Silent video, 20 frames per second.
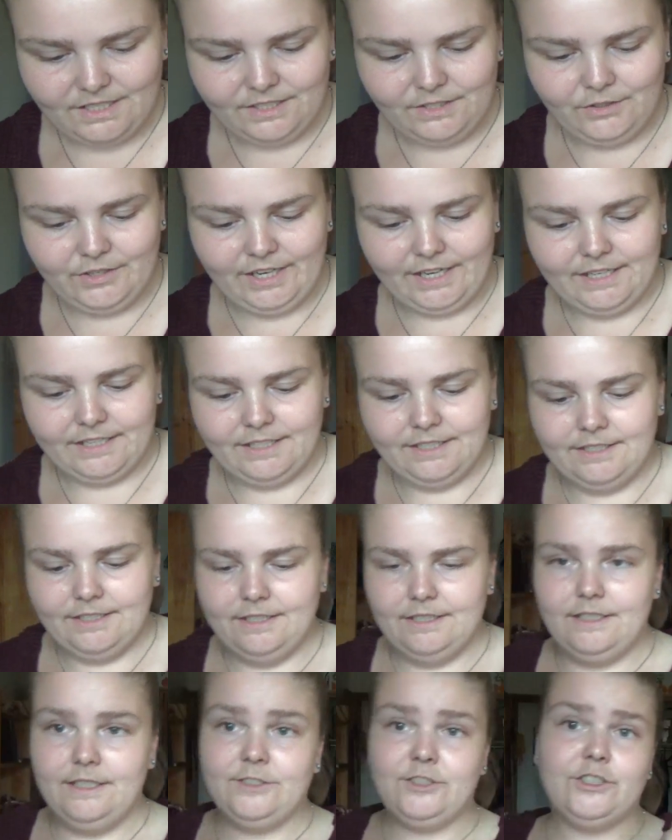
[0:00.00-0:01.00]
you get an
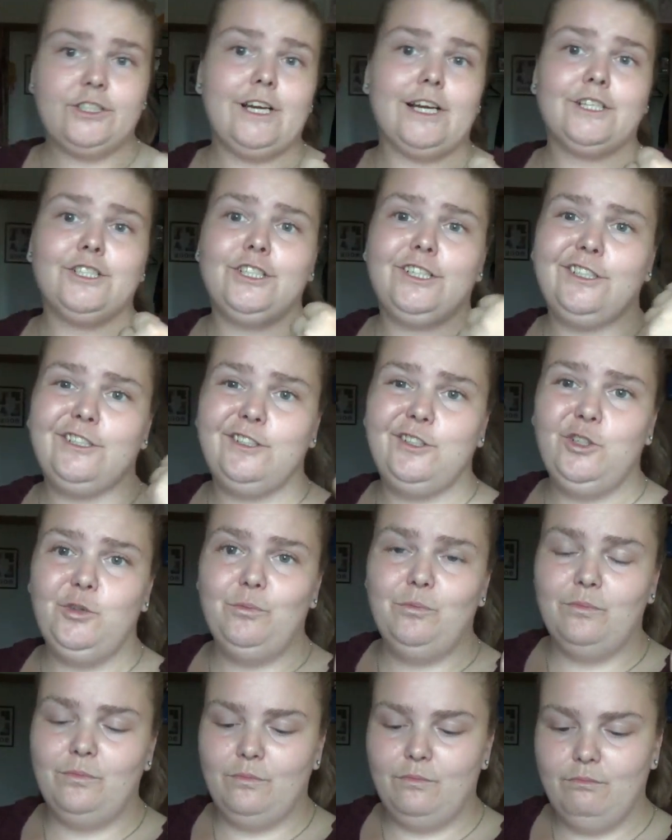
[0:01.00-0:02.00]
introduction,
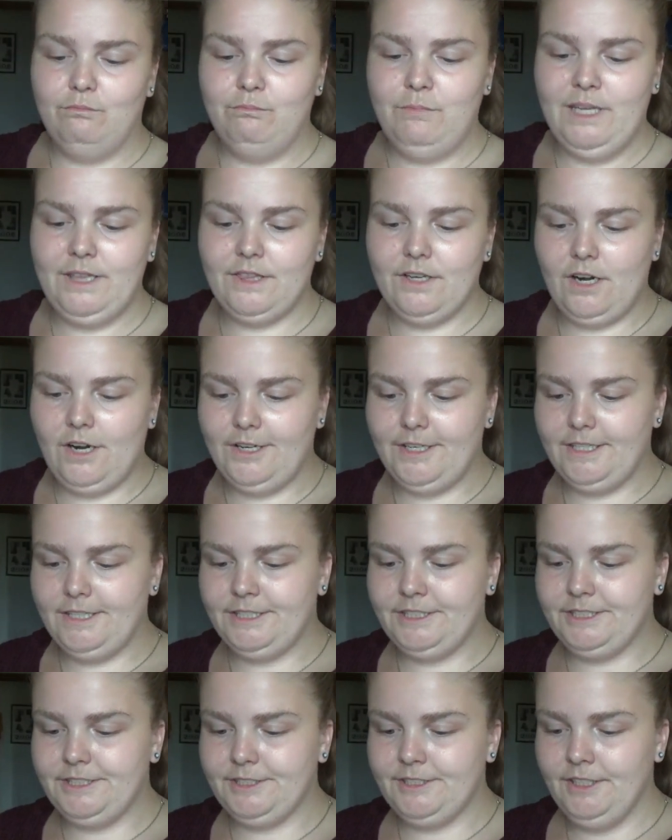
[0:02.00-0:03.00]
you meet the
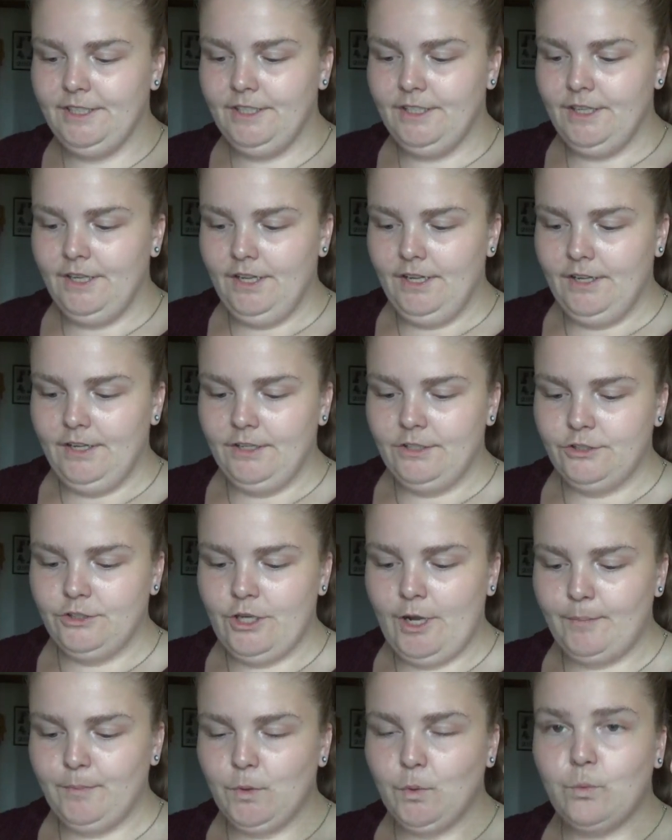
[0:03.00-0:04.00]
artists.
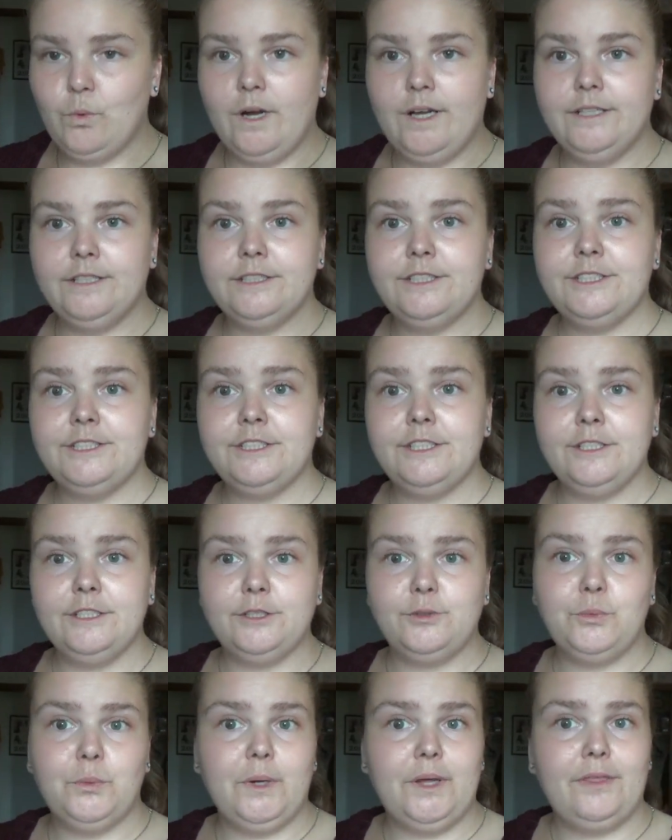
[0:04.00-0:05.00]
Chapter one
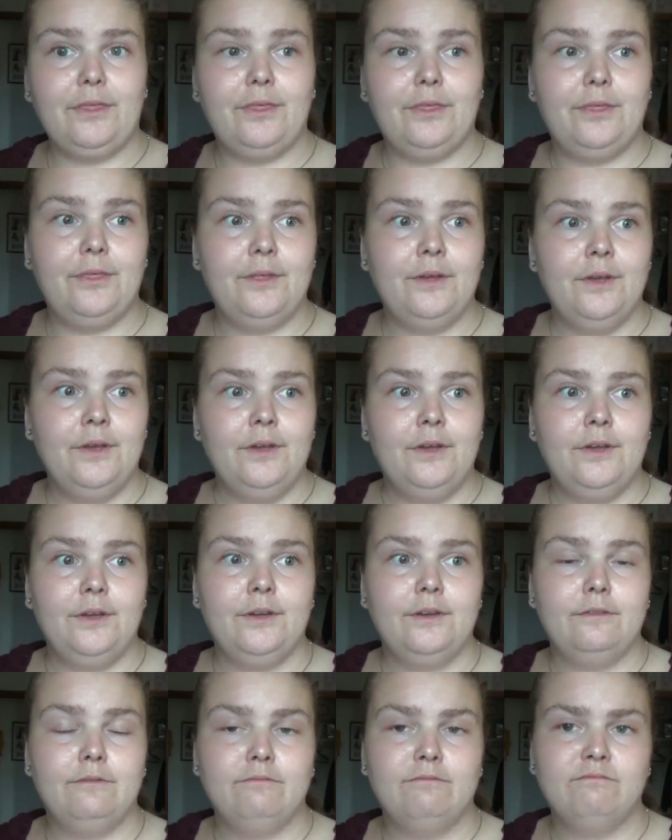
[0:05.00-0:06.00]
deals with
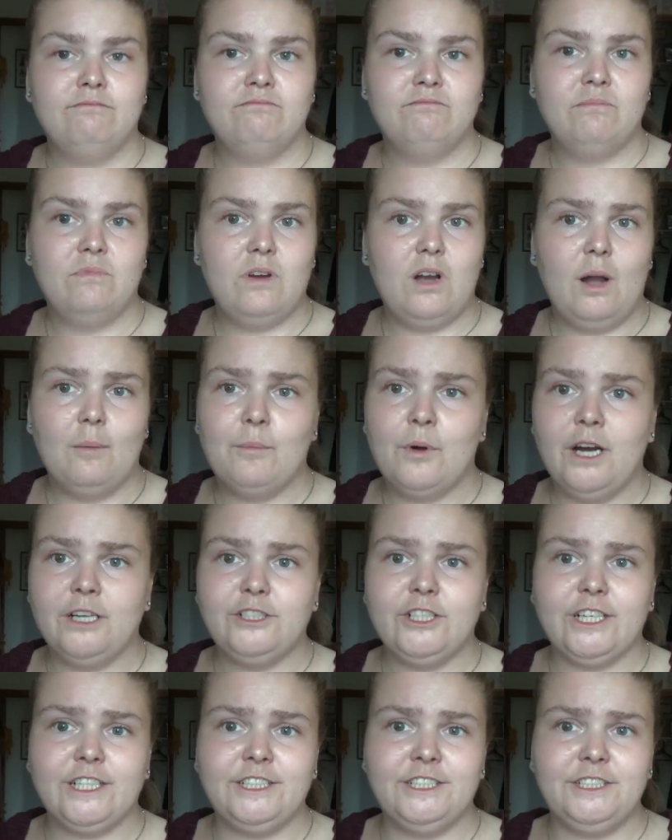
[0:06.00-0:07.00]

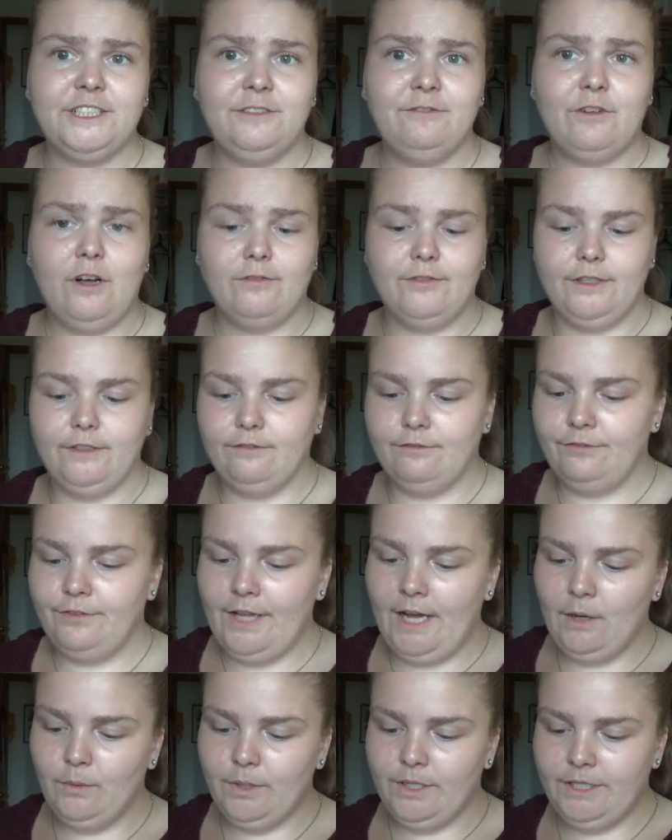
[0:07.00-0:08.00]
projects involving
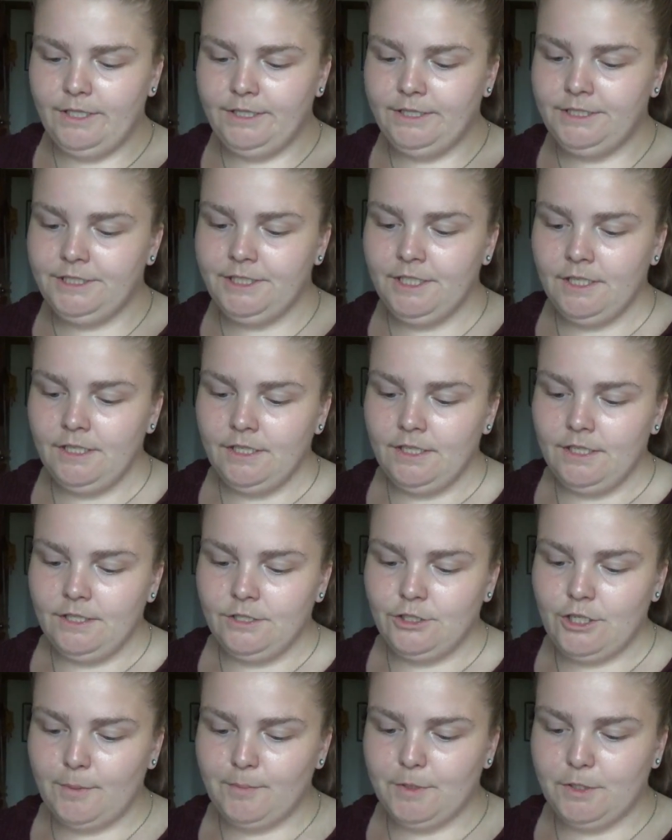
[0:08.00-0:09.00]
flowers,
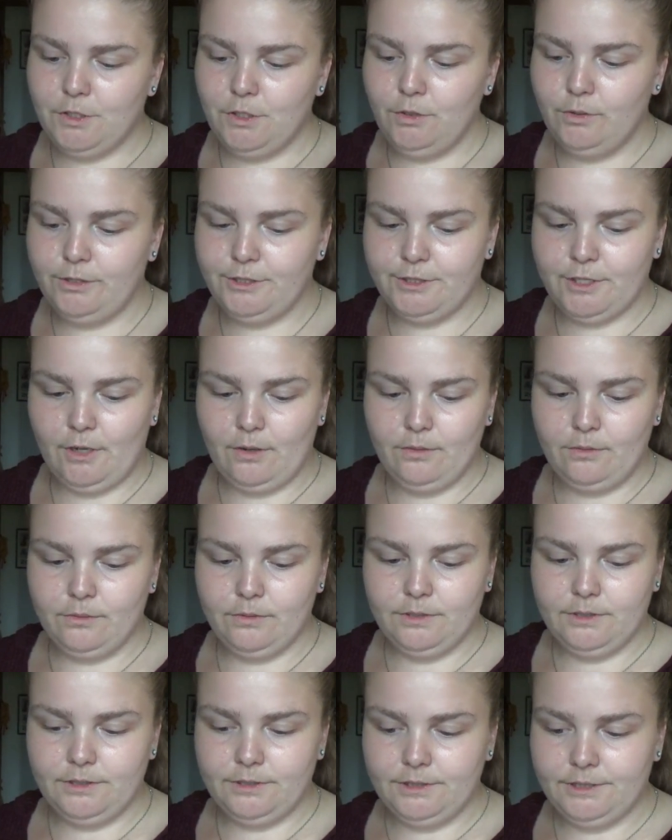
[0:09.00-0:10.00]
chapter two
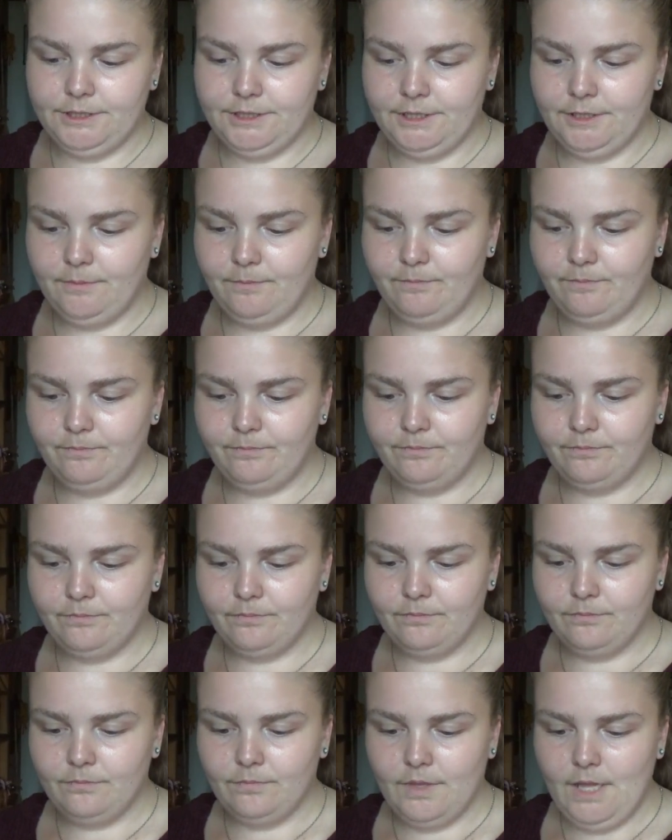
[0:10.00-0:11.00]
stones
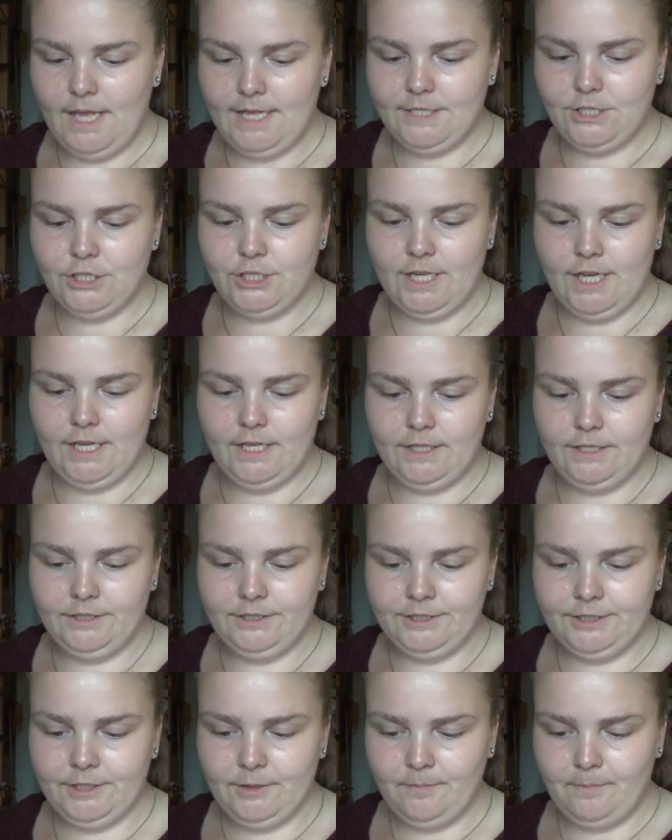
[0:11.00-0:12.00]
and
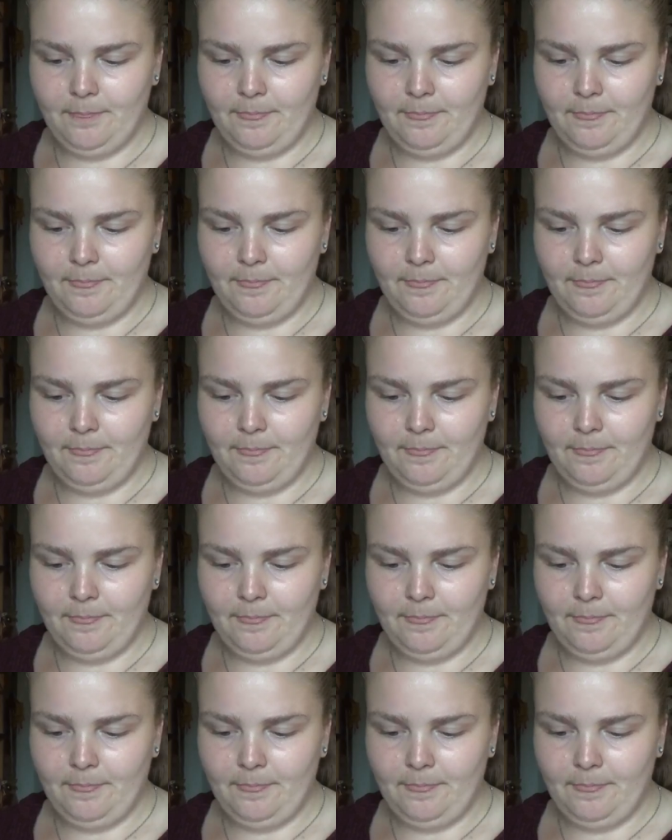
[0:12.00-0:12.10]
shells,